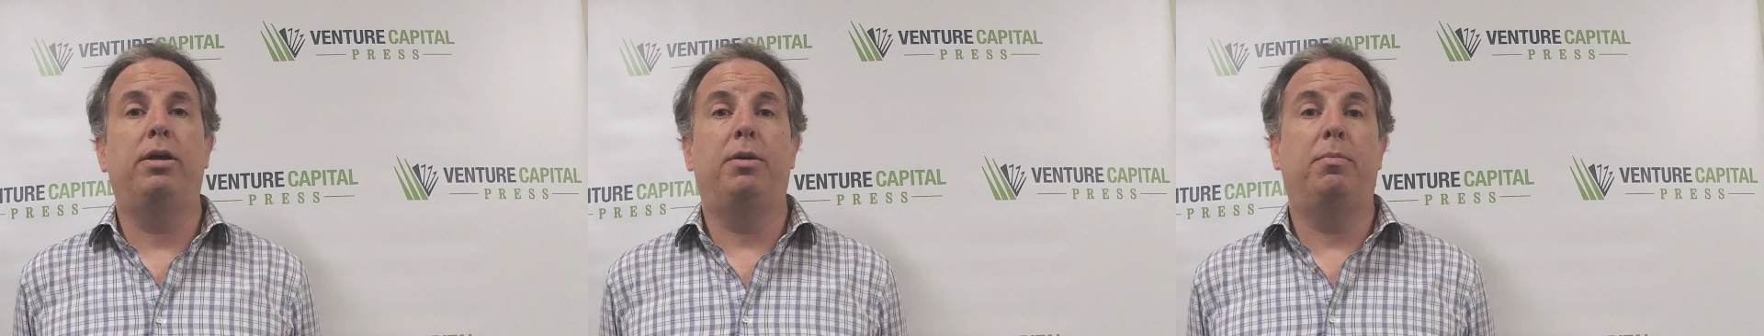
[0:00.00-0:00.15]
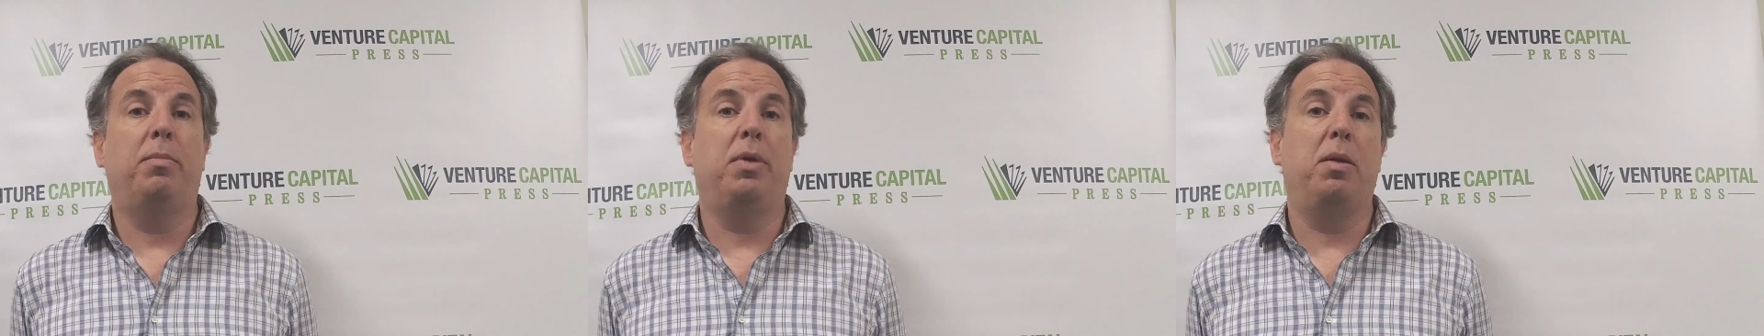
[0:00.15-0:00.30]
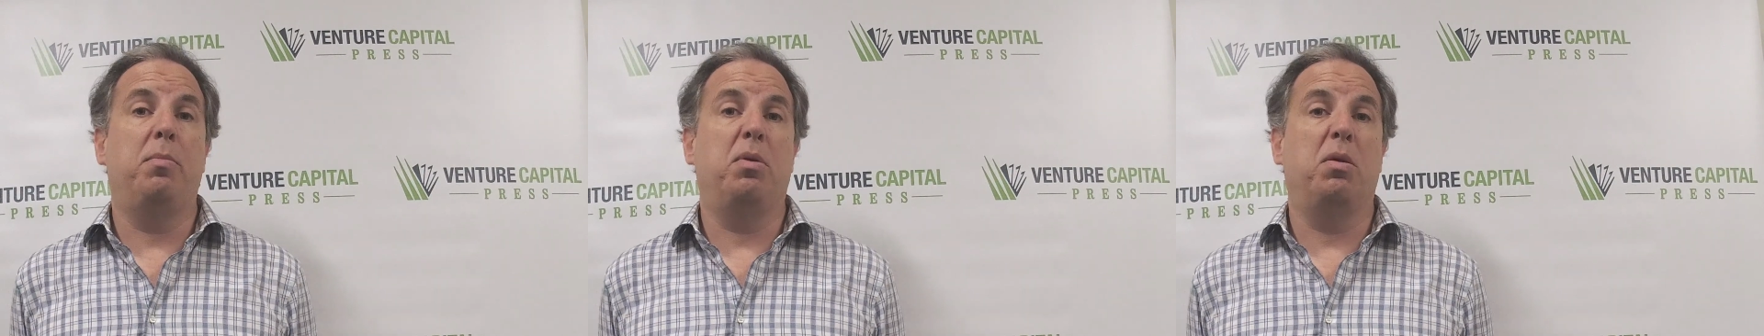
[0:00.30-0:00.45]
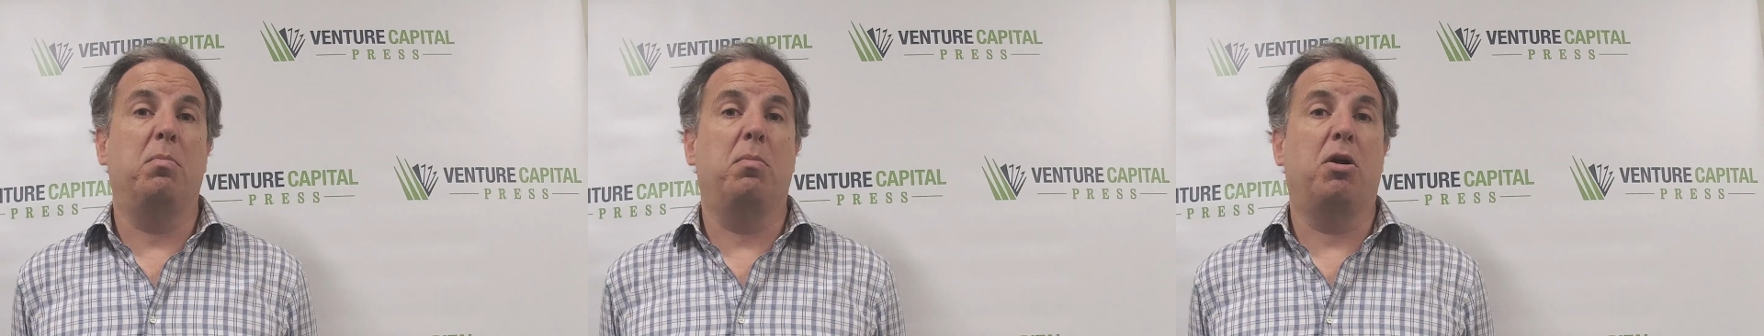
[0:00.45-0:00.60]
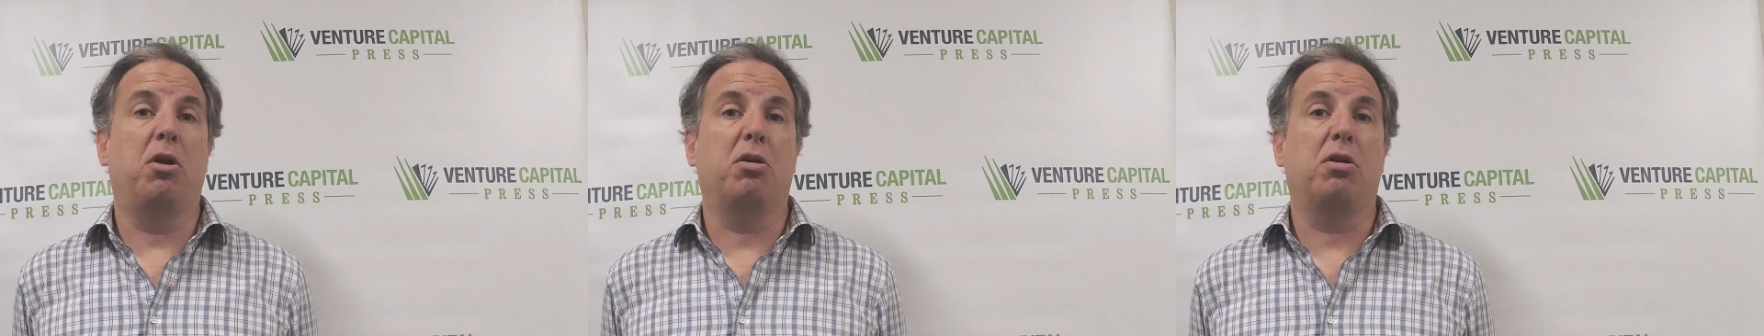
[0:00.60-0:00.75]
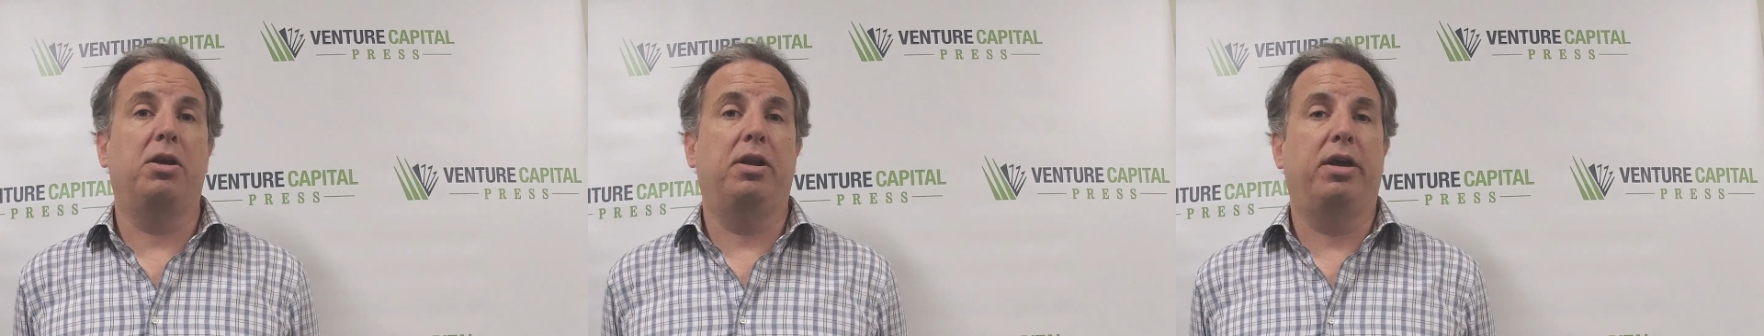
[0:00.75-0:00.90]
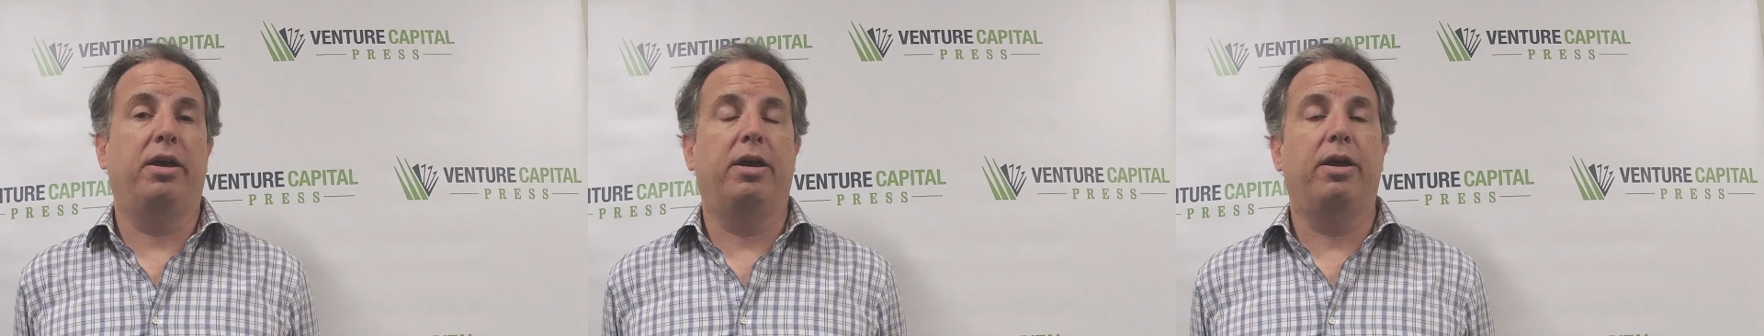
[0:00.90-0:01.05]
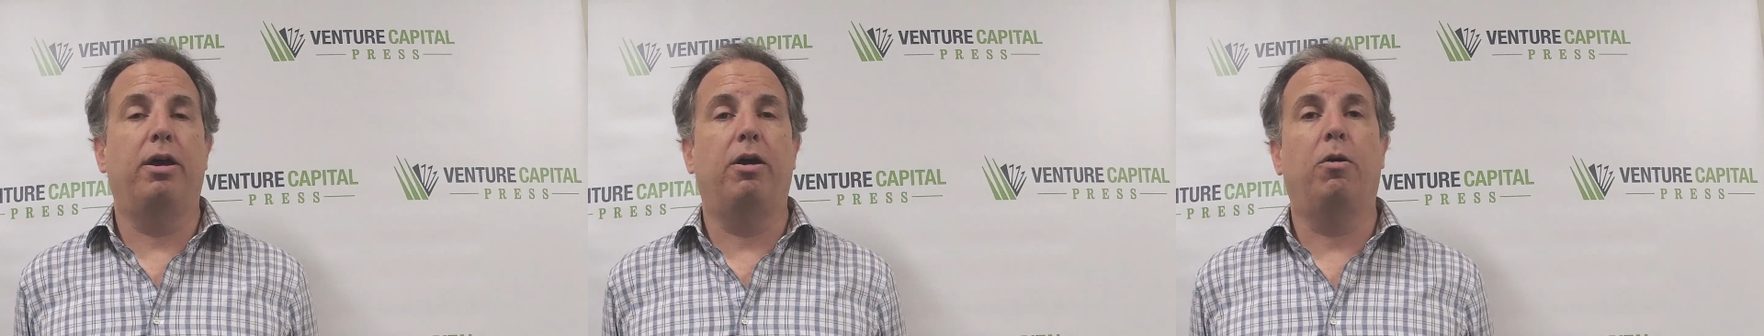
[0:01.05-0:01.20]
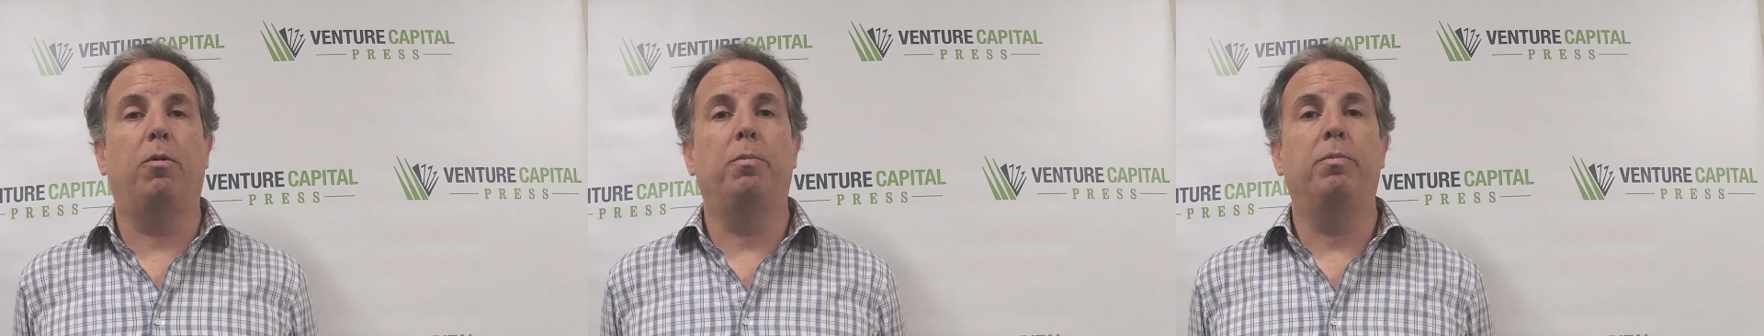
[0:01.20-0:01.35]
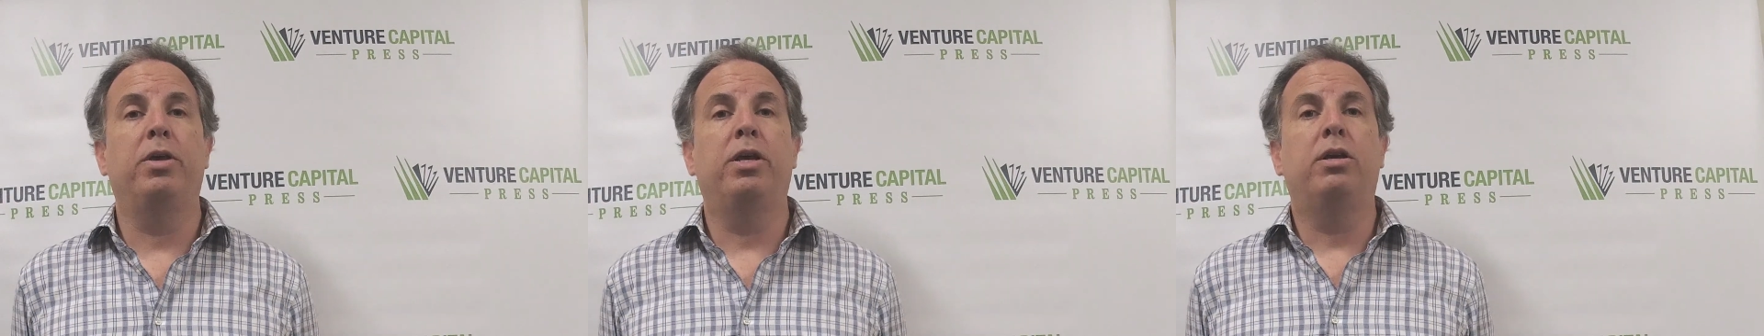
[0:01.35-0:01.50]
maybe marketing
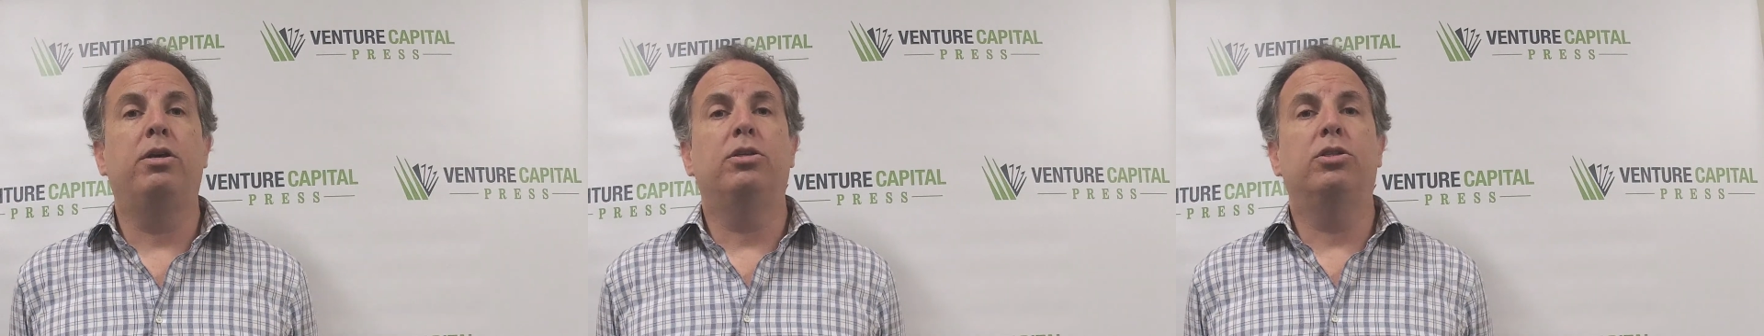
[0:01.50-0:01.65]
help.